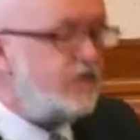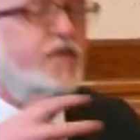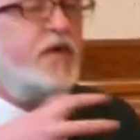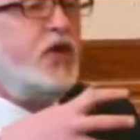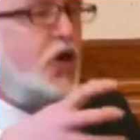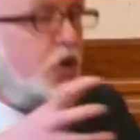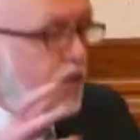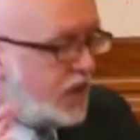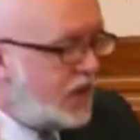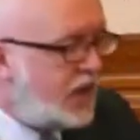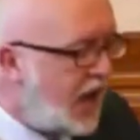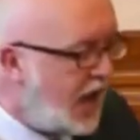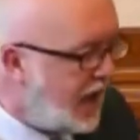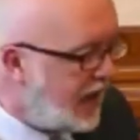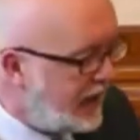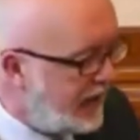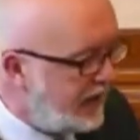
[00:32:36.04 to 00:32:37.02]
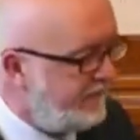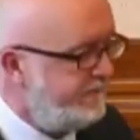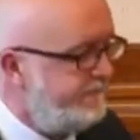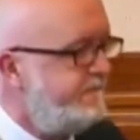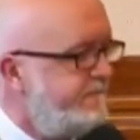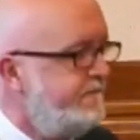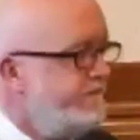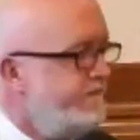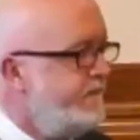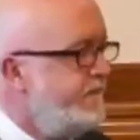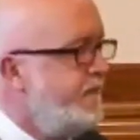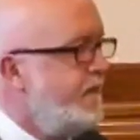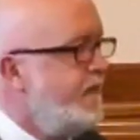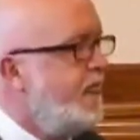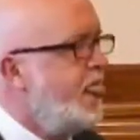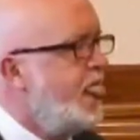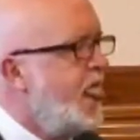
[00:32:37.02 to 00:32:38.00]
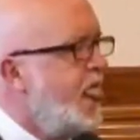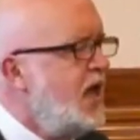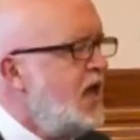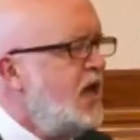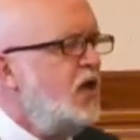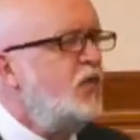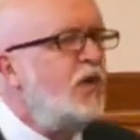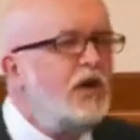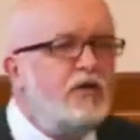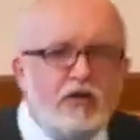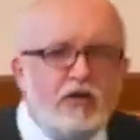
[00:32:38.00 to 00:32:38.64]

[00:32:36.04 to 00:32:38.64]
you and I, we're in